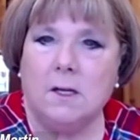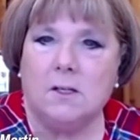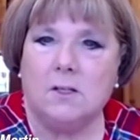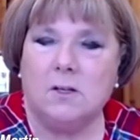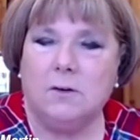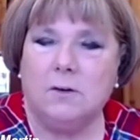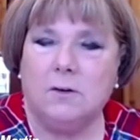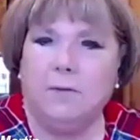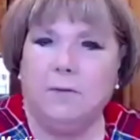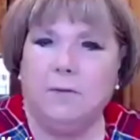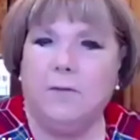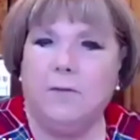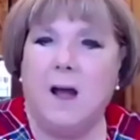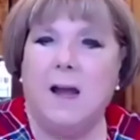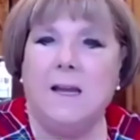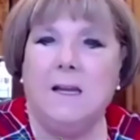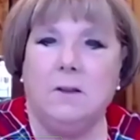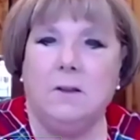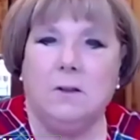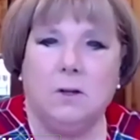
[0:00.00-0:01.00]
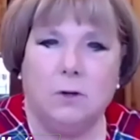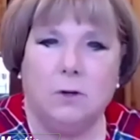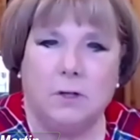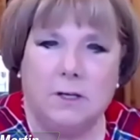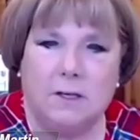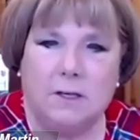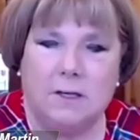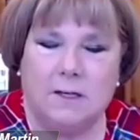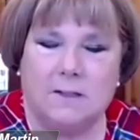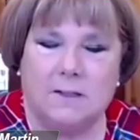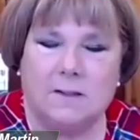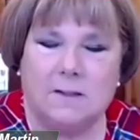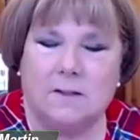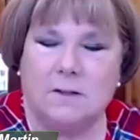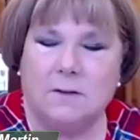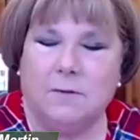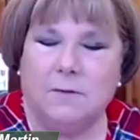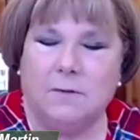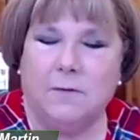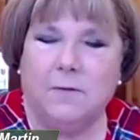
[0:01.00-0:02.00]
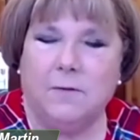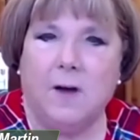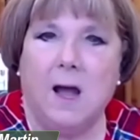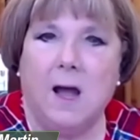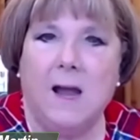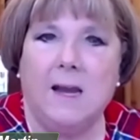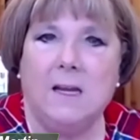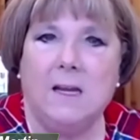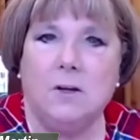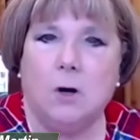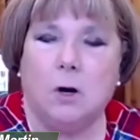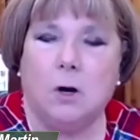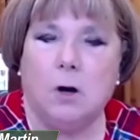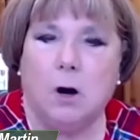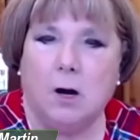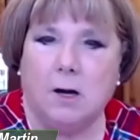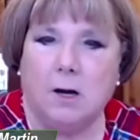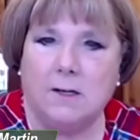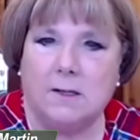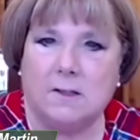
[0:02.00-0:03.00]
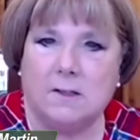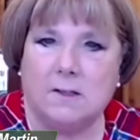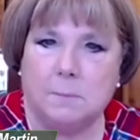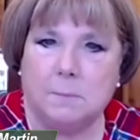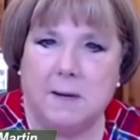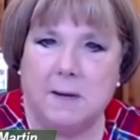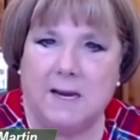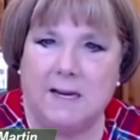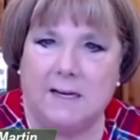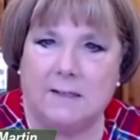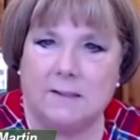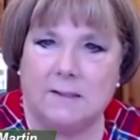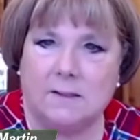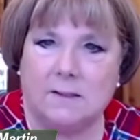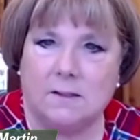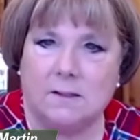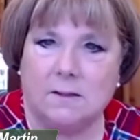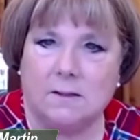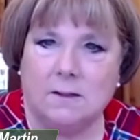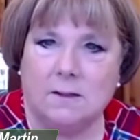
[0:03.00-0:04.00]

to find the goodness, to find our heart space